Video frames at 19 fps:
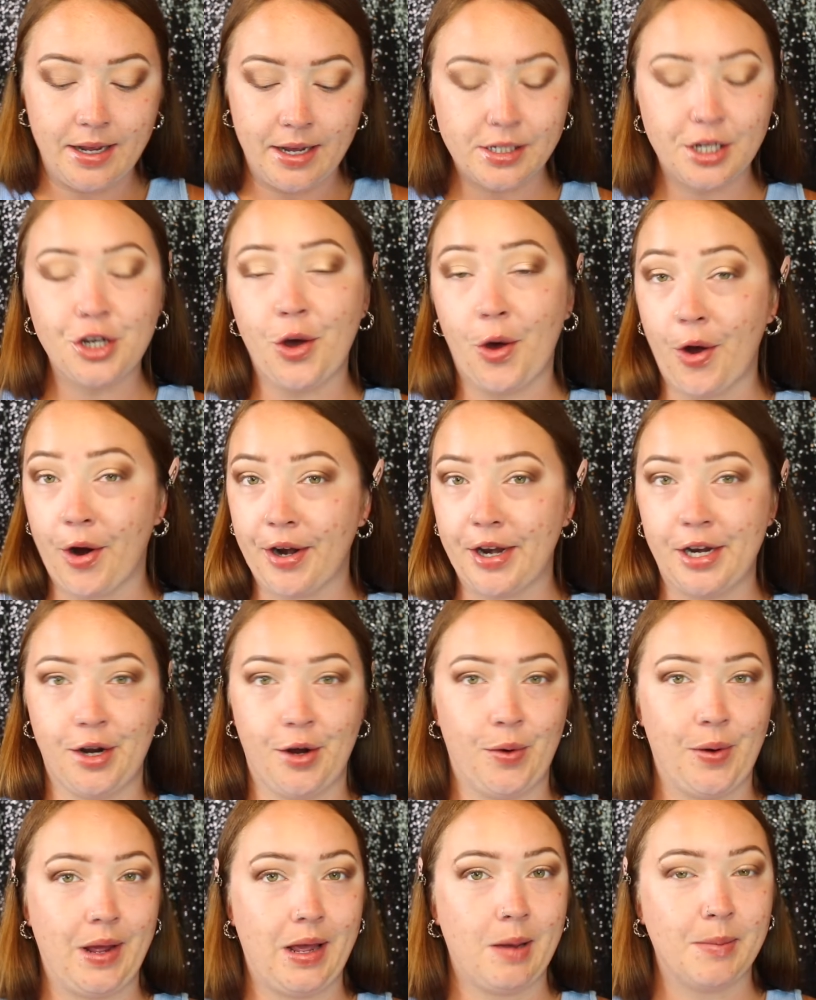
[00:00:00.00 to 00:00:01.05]
As y'all already
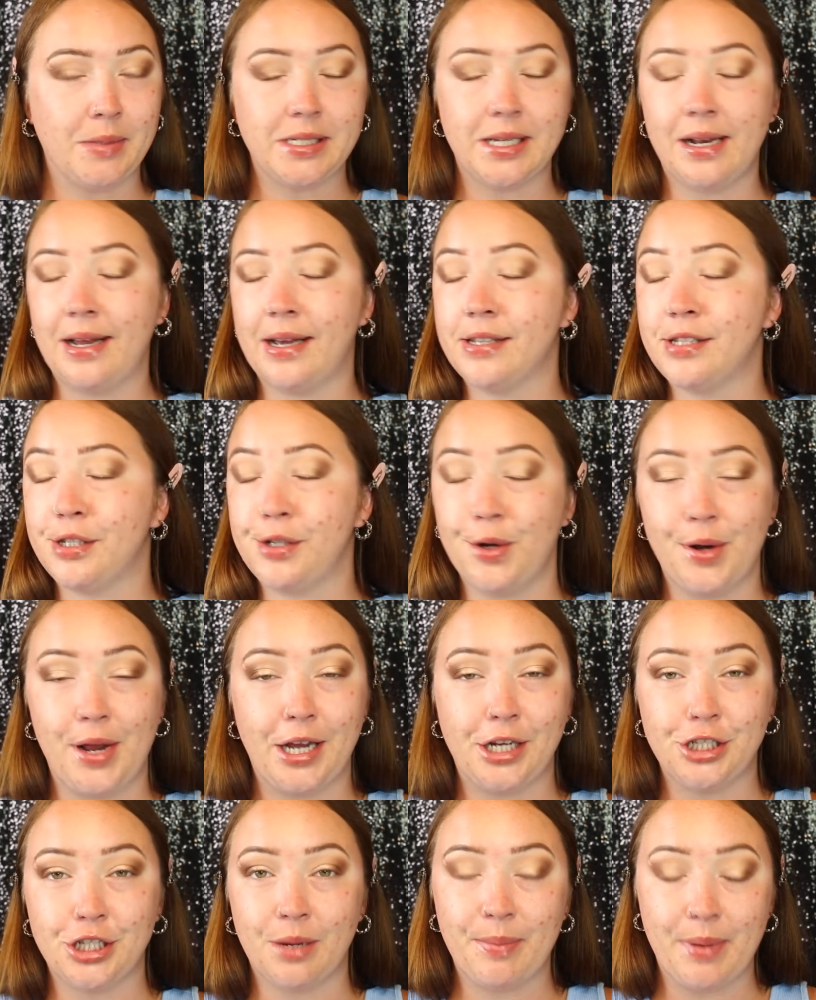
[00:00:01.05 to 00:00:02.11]
know, Amazon has 2-day
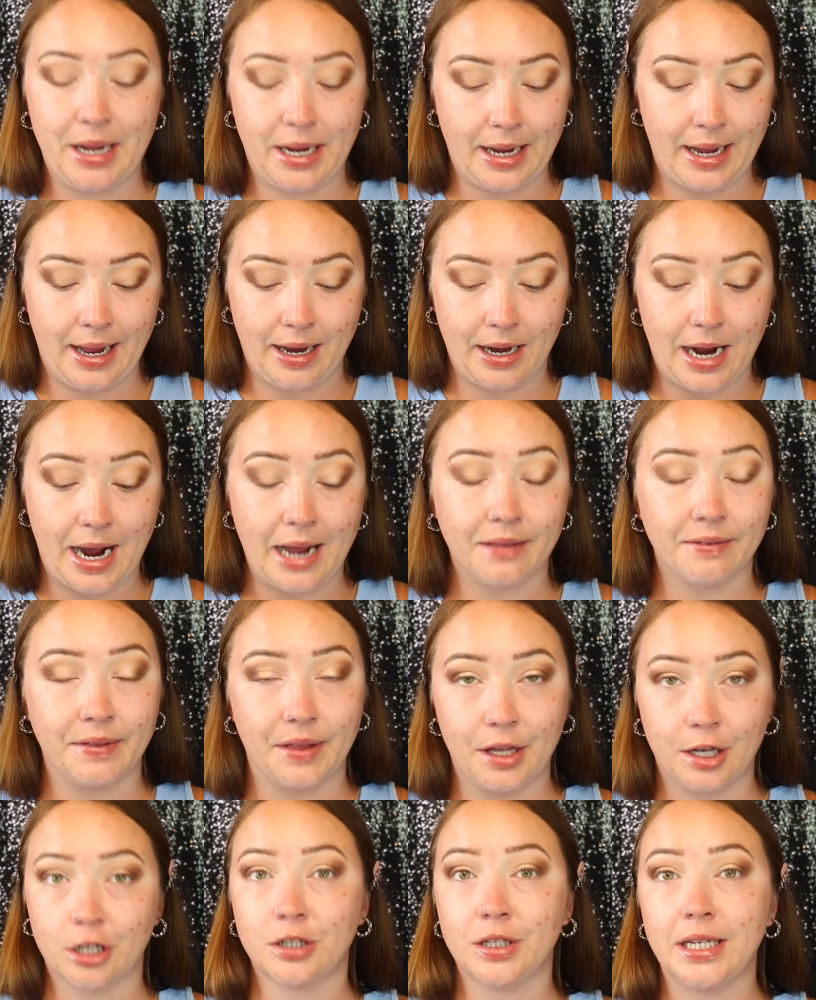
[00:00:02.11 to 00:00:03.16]
shipping and I
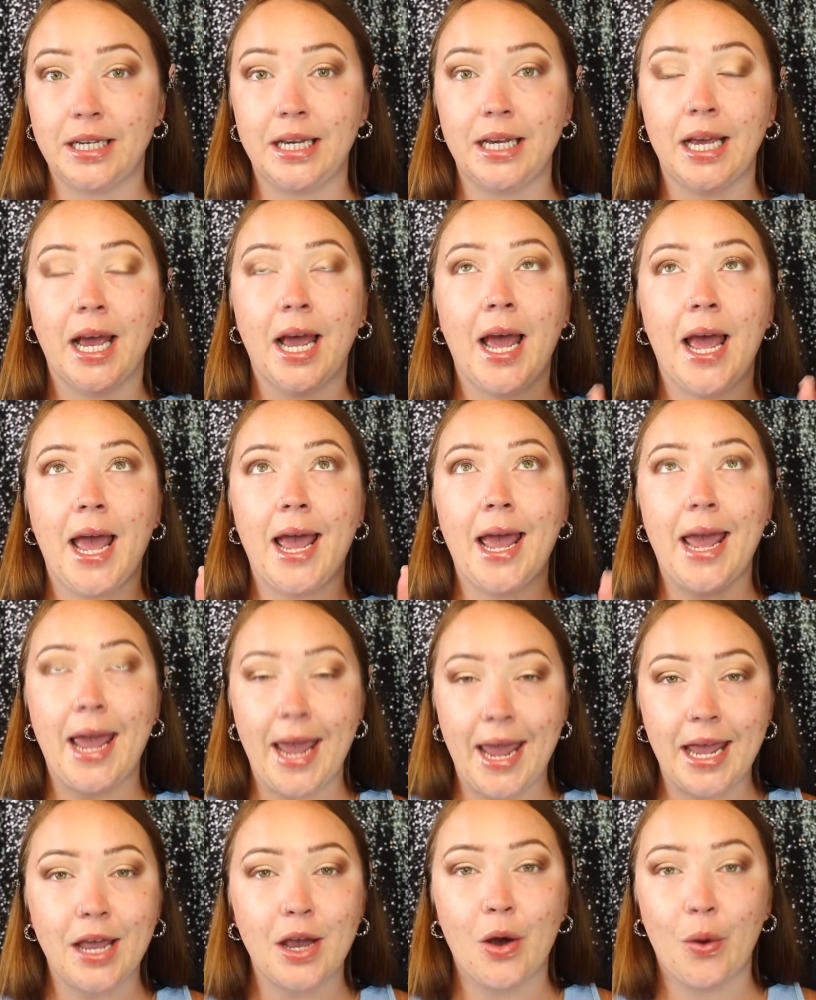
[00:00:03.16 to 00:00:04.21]
literally
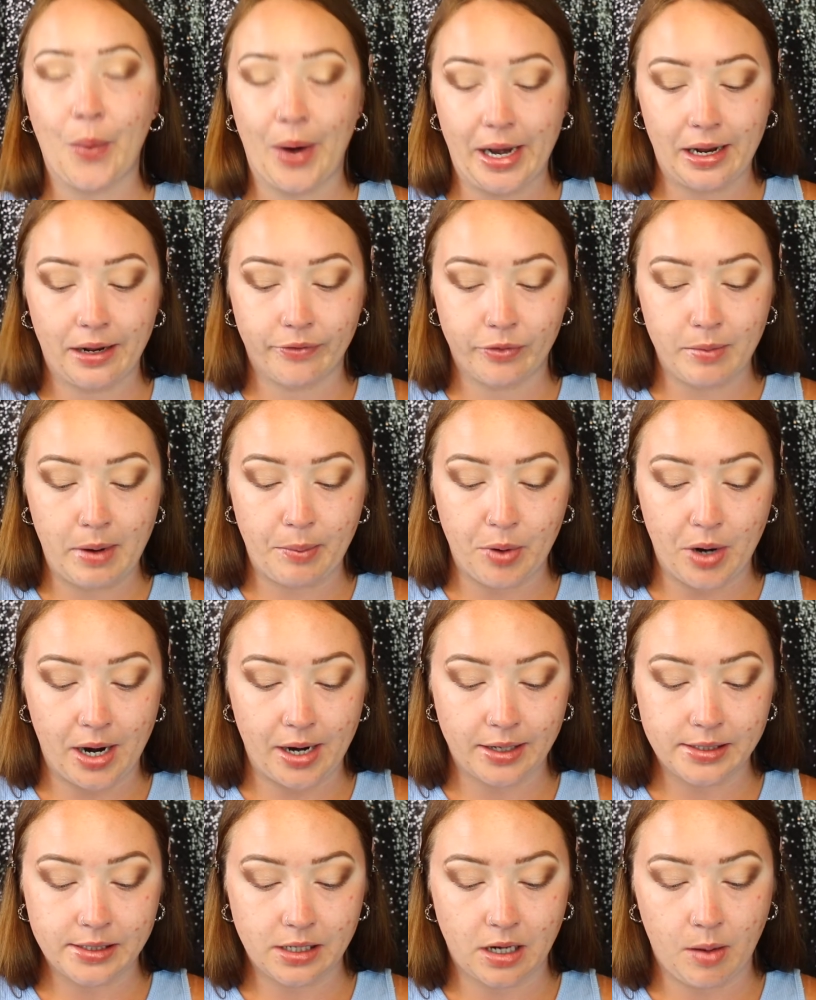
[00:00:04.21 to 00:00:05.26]
hate waiting for my
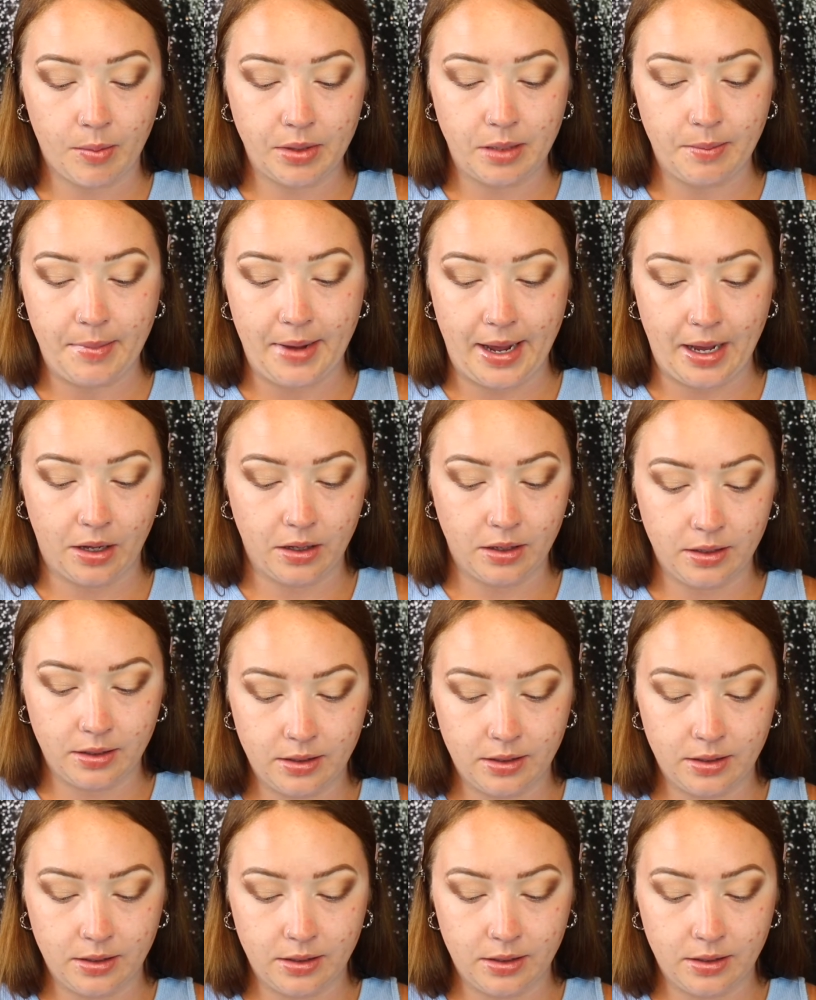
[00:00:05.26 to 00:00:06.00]
products to come in the mail.